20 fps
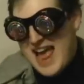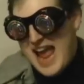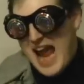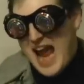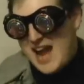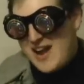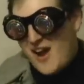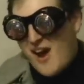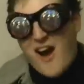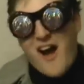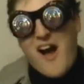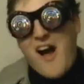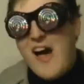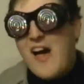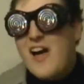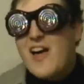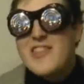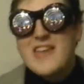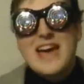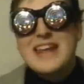and
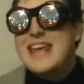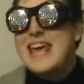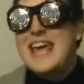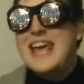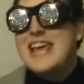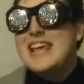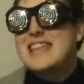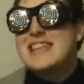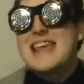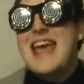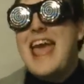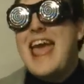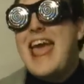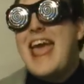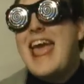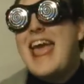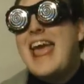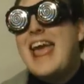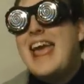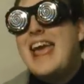all that he
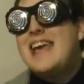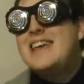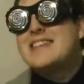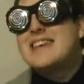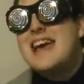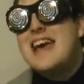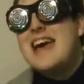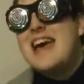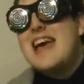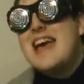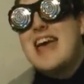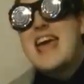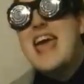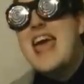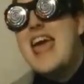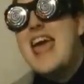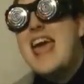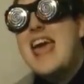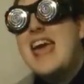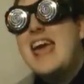sees,
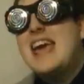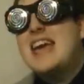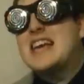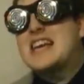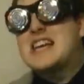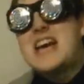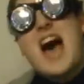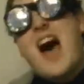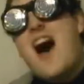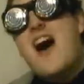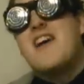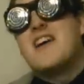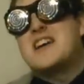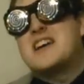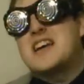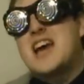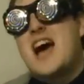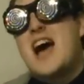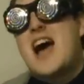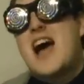he
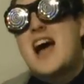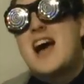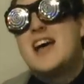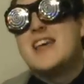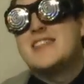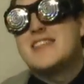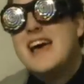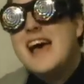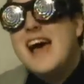conquers.